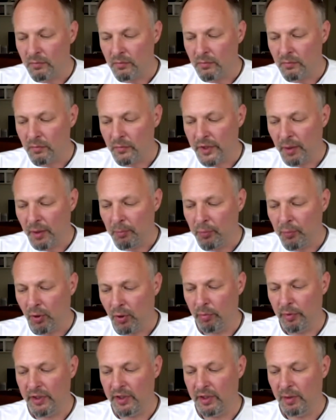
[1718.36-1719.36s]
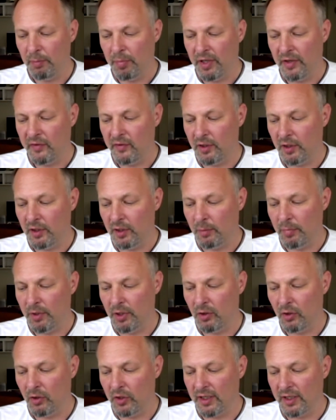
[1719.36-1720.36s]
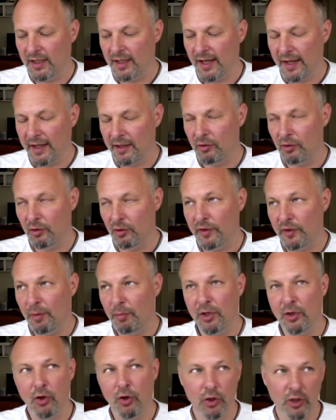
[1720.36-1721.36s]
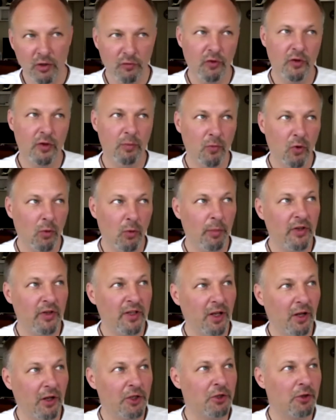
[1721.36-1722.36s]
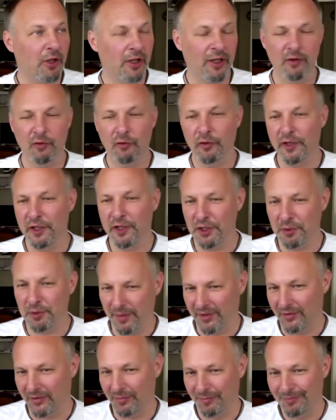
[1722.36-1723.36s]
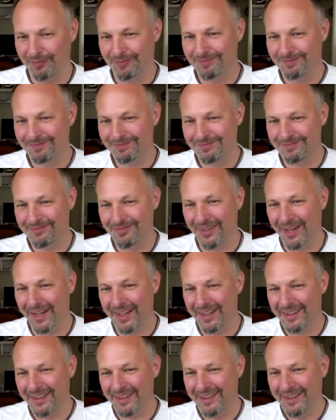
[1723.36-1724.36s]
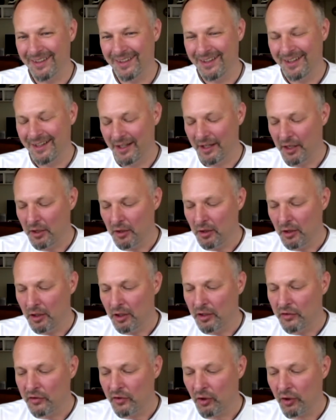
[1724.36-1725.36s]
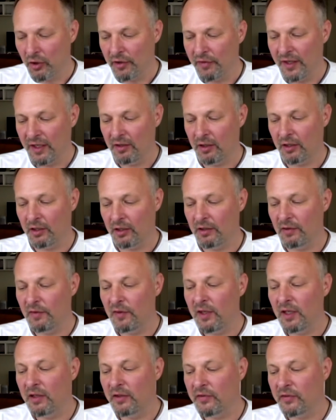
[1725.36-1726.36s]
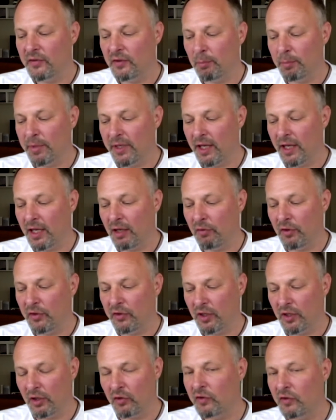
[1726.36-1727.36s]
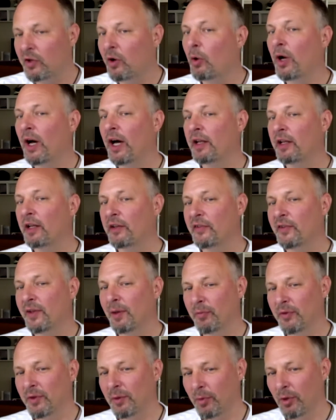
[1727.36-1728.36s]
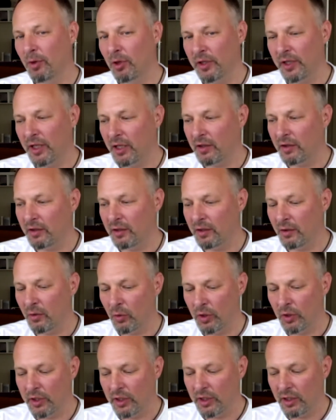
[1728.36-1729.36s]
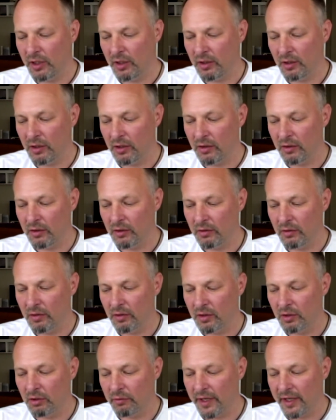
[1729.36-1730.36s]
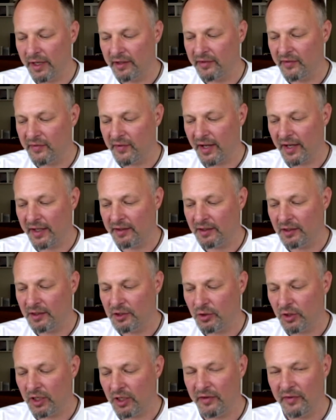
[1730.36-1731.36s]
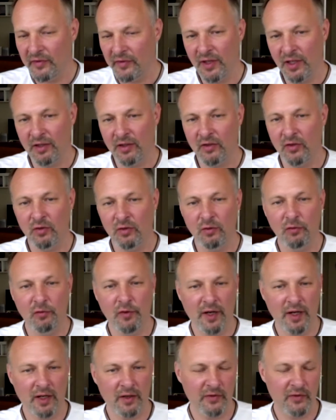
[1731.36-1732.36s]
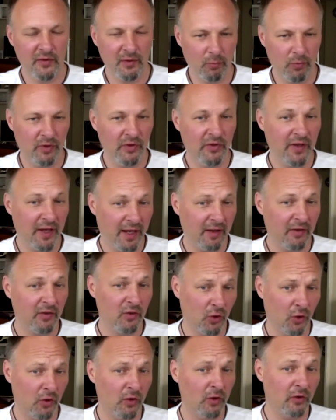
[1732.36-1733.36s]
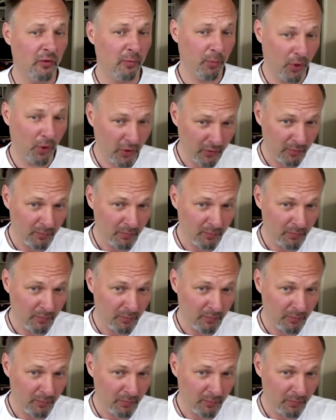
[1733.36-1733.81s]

That probably depends a little bit on the kind of, let me call it for the moment, cultural infringement, right? So I think there are behaviors that are so unacceptable that the only correct sign that you can set is to fire someone's ass on the spot.